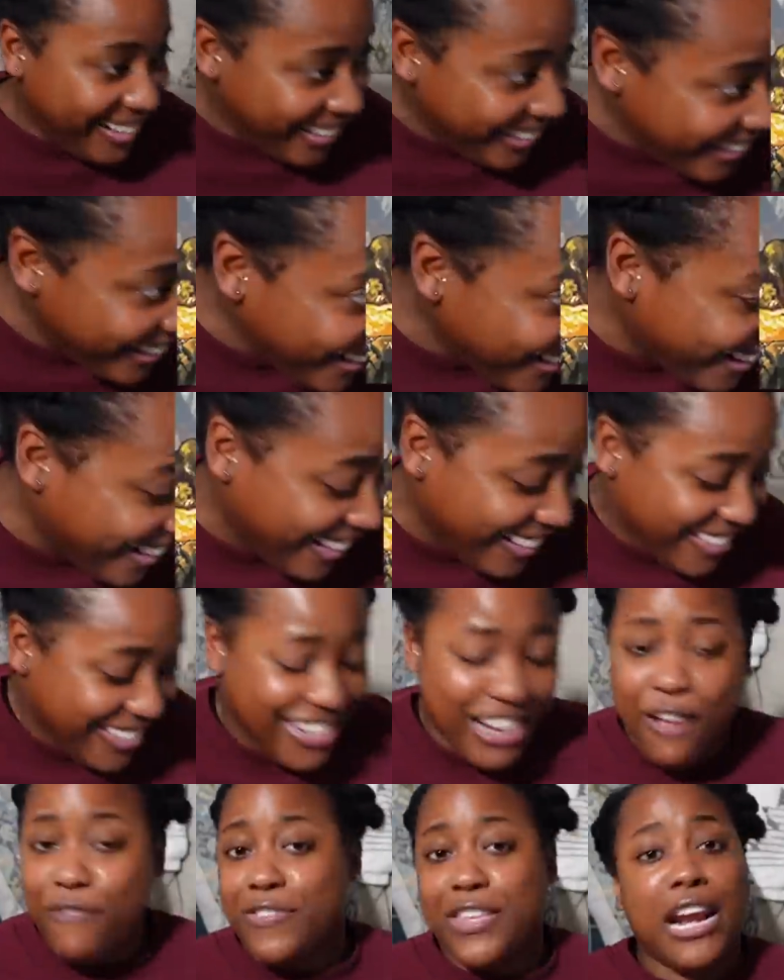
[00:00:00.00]

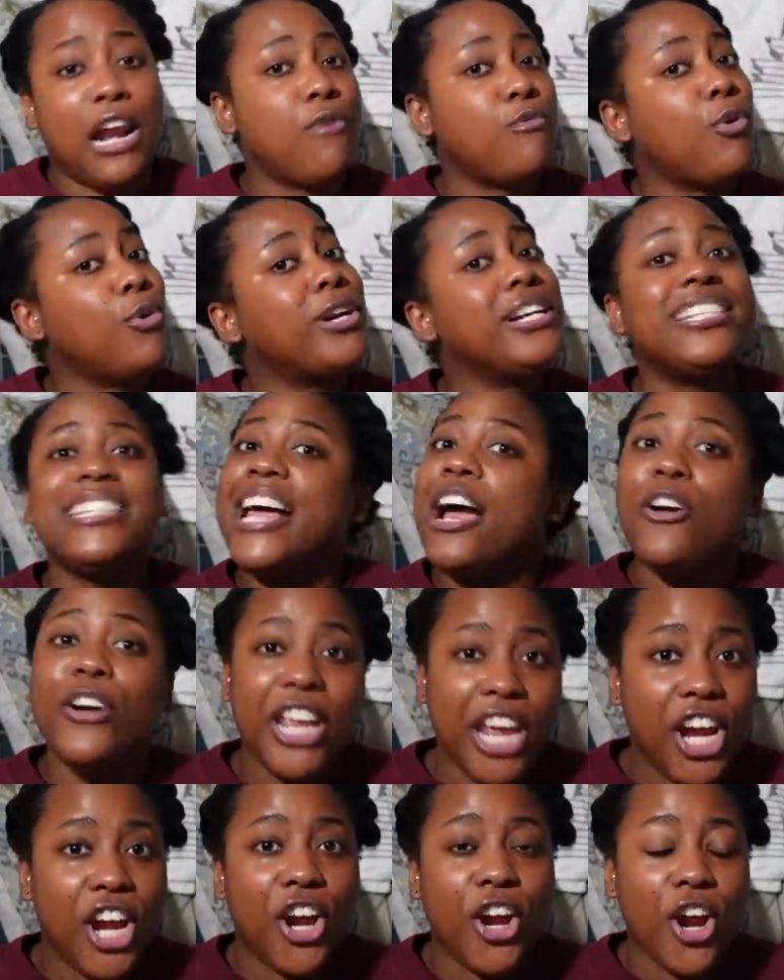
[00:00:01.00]
Enough that I wrote it down
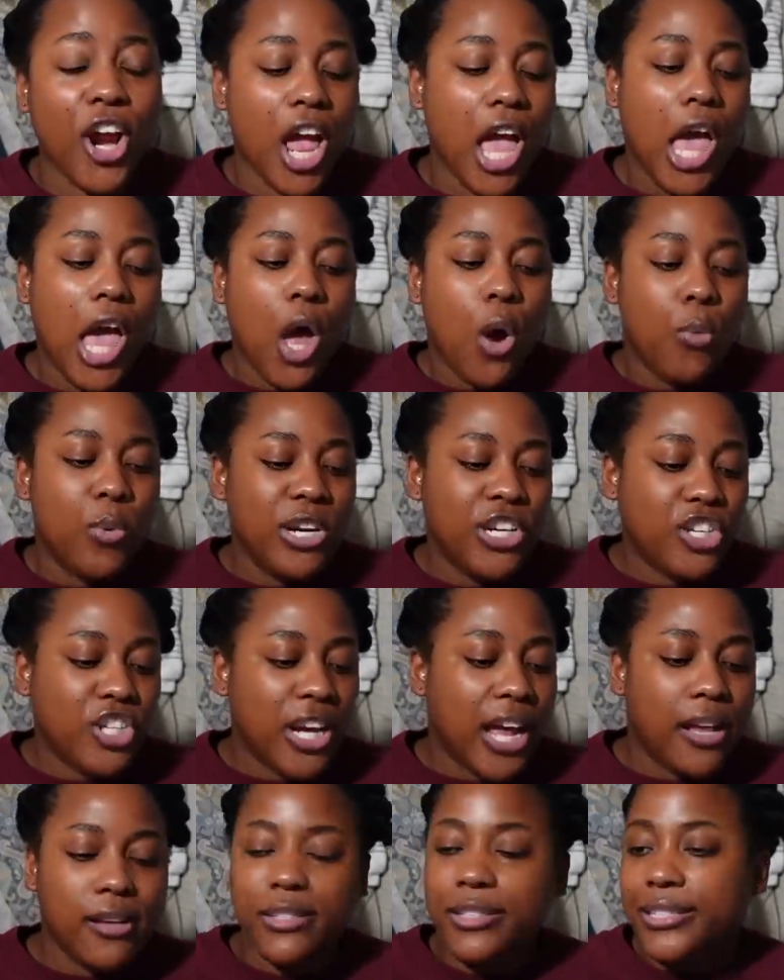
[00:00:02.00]
here. We
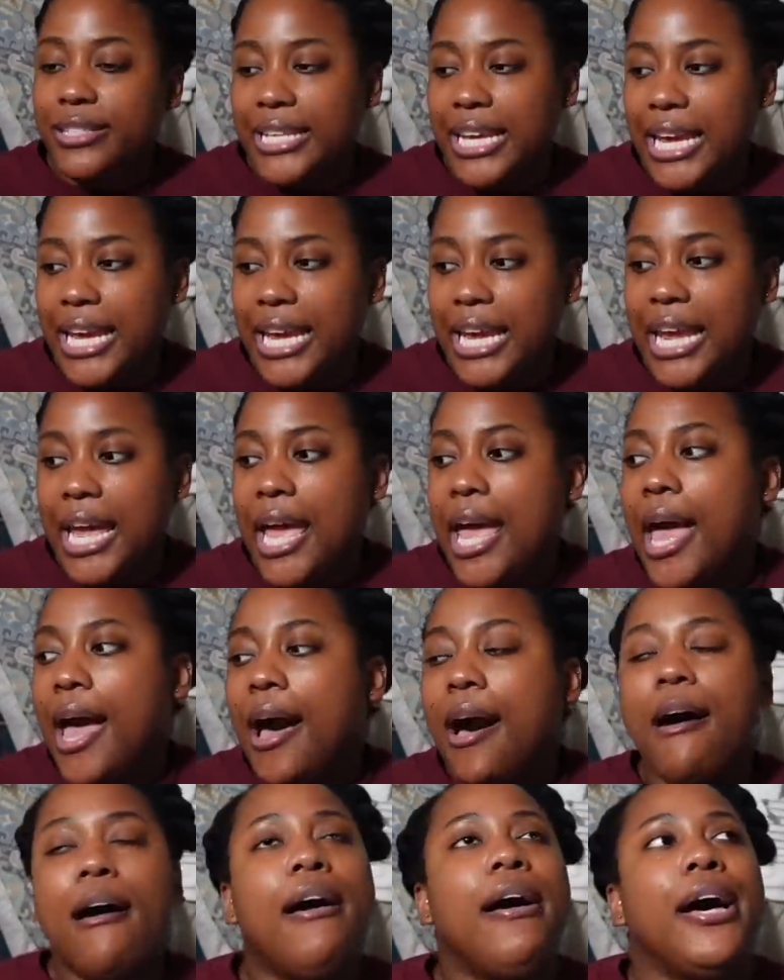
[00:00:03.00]
shall see.
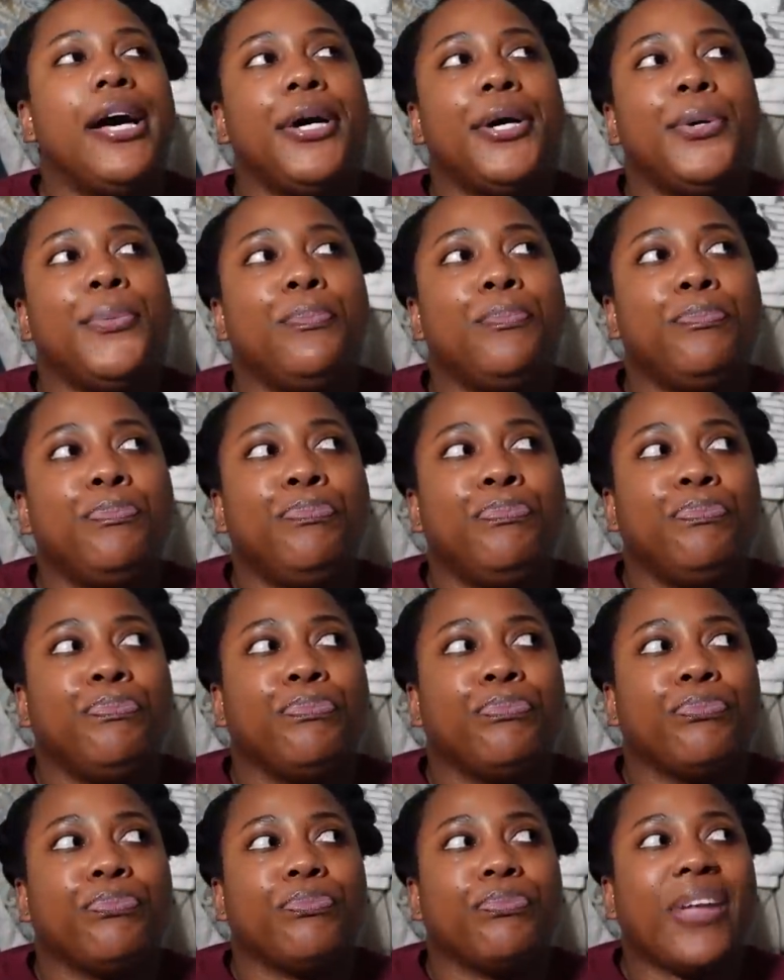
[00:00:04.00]
Um,
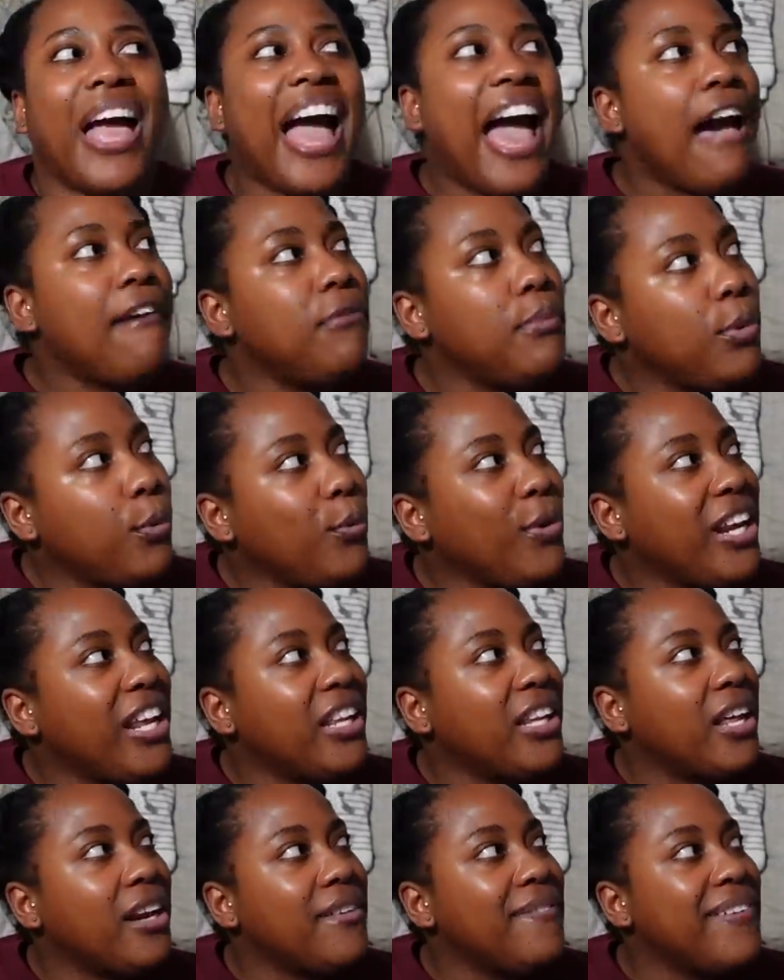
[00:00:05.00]
I haven't been reading a
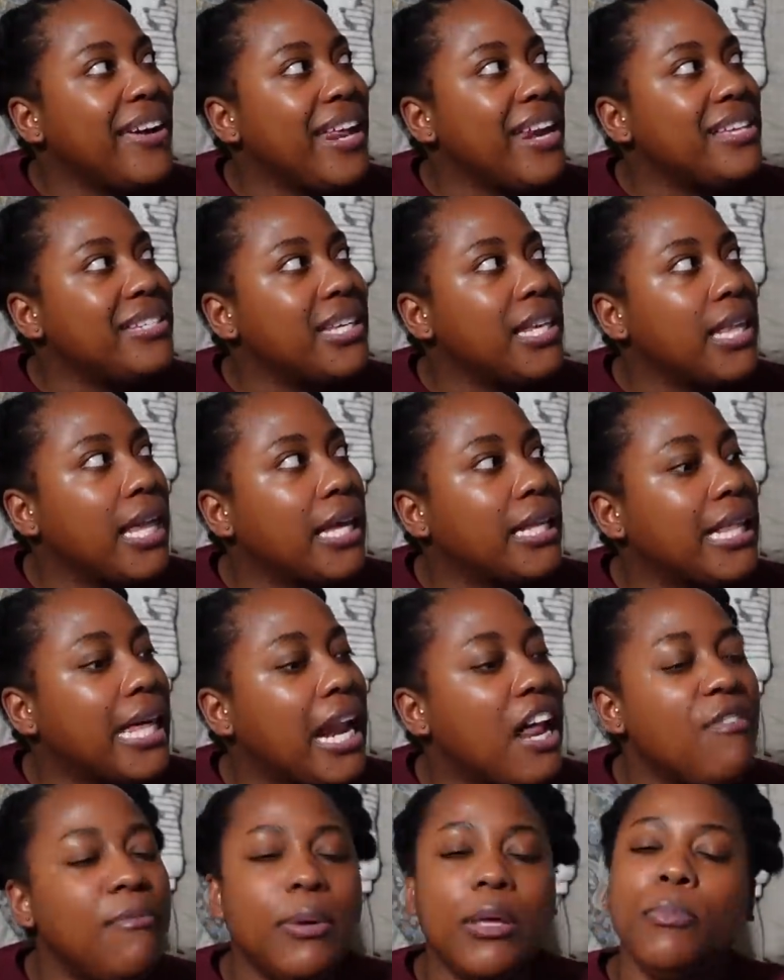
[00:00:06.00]
lot of fantasy like that.
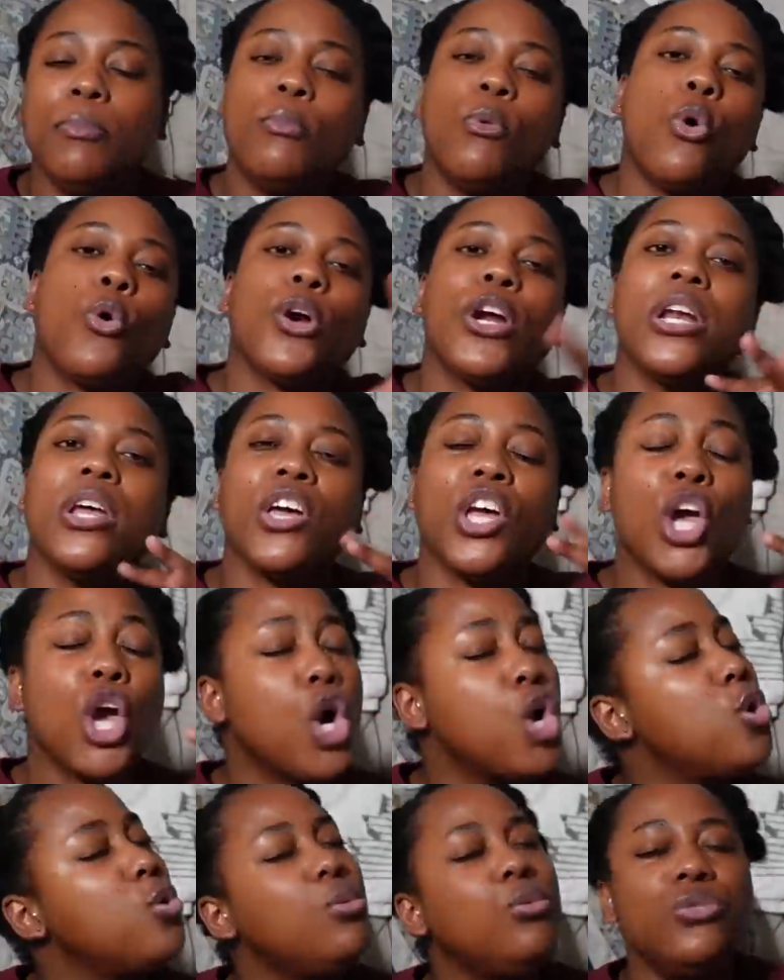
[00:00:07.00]
I've been more in a
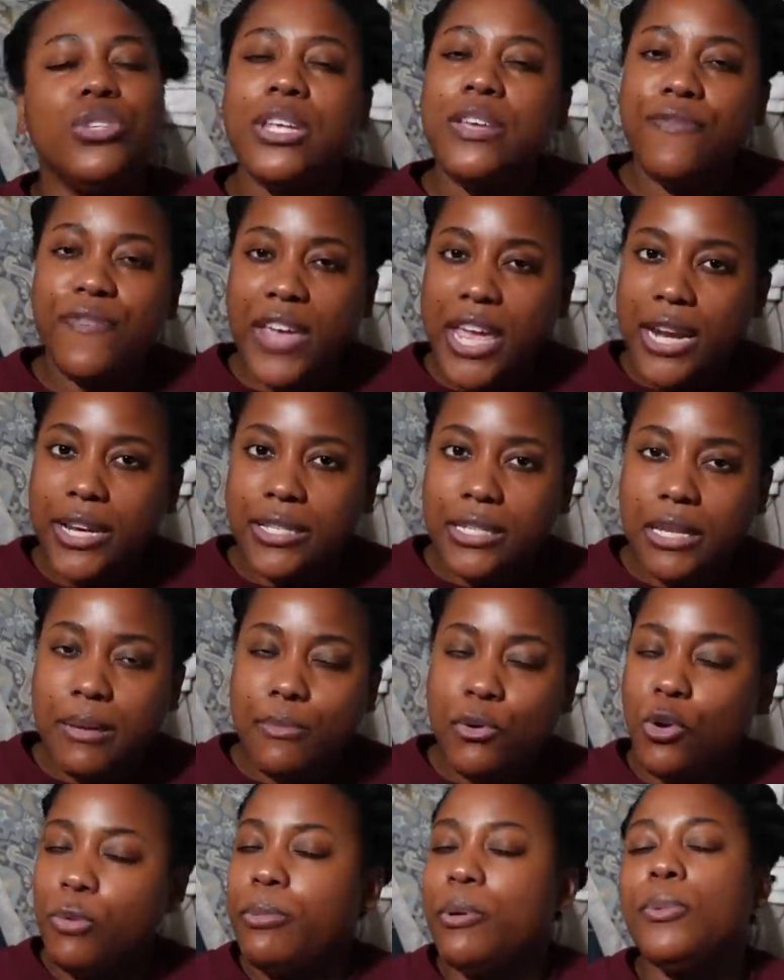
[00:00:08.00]
cozy fantasy
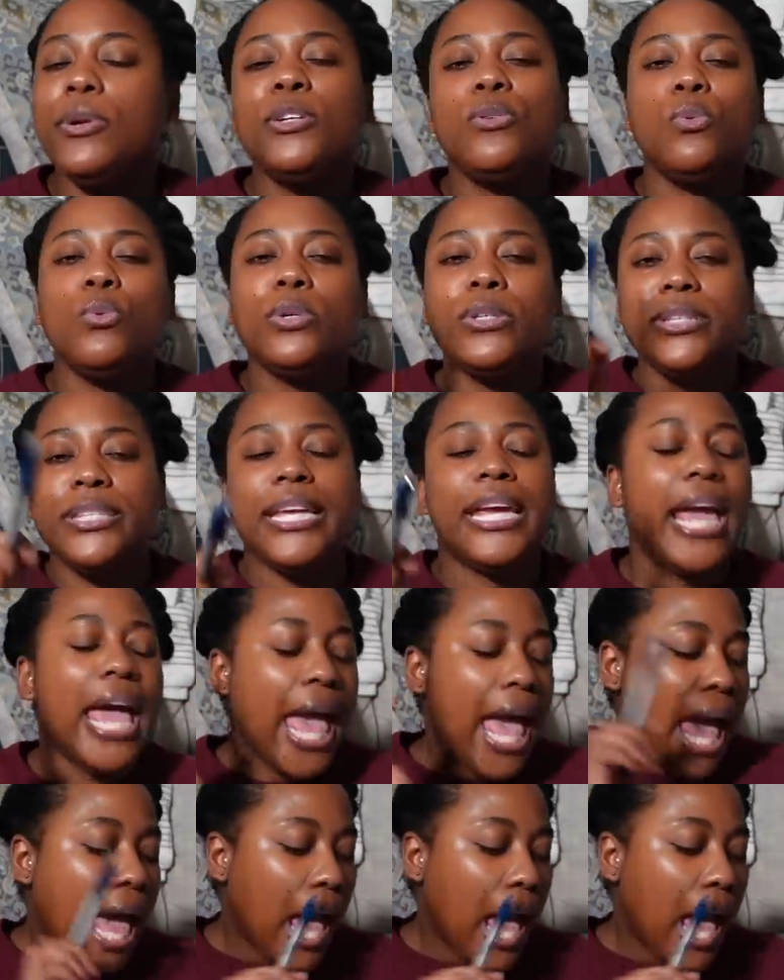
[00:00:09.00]
mood, but we'll, we'll see.